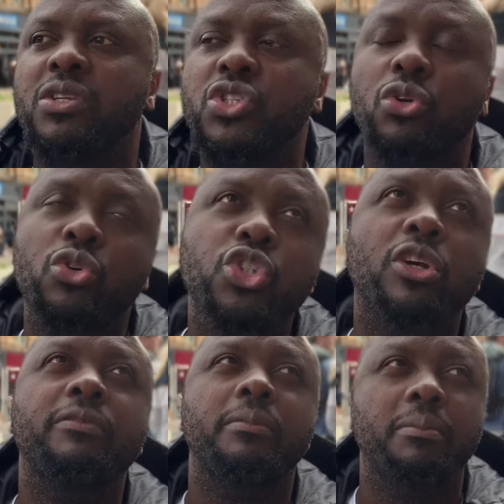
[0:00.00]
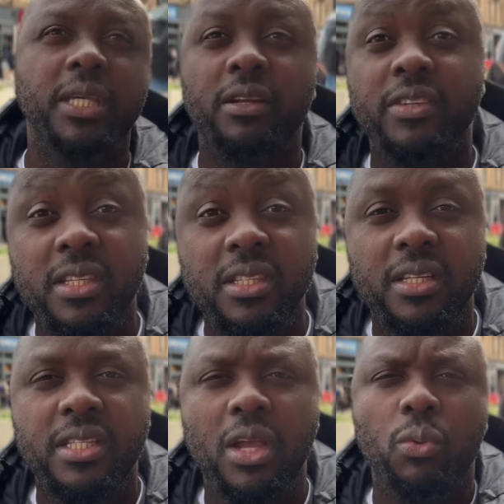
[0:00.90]
a solution from the beginning of the season,
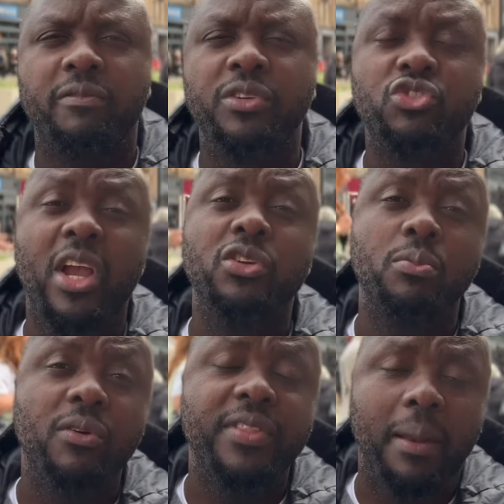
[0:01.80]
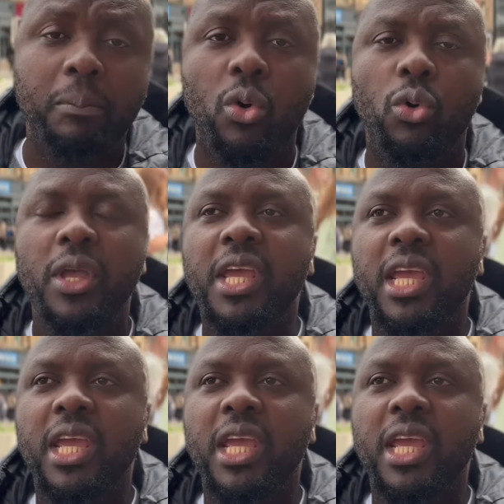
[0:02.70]
is that we have been trying to move that ball.